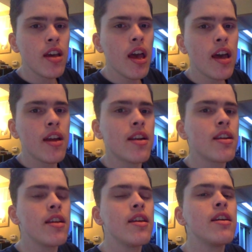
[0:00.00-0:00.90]

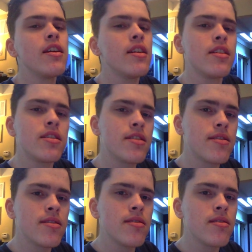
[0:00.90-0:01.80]
and it's